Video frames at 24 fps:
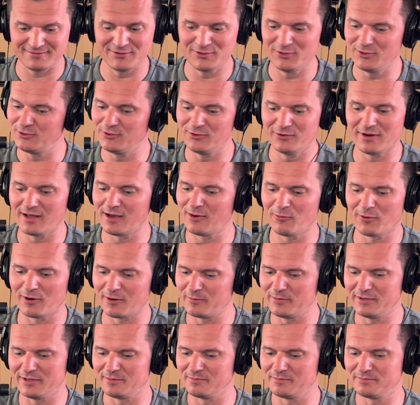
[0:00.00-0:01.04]
You do not want to
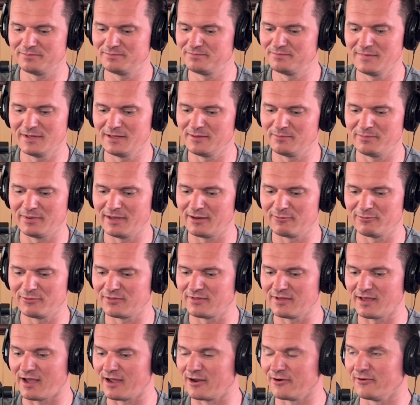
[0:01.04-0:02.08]
be in bed with
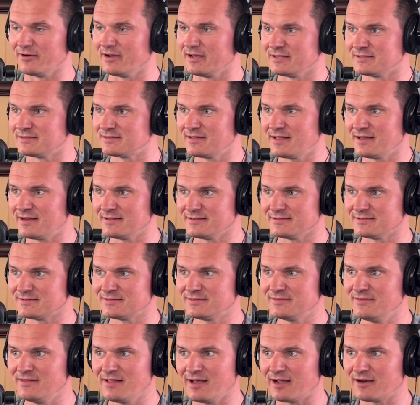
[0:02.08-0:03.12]
the IRS. That is
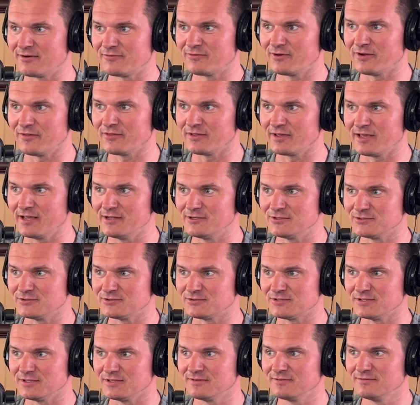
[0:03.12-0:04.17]
not a friendly
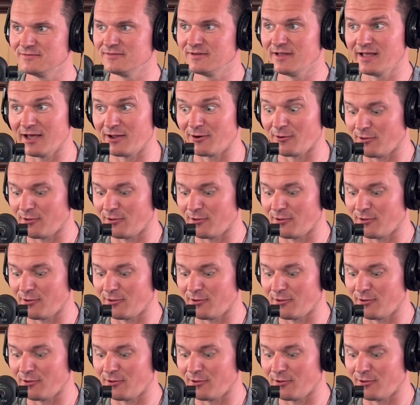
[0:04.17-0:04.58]
agency at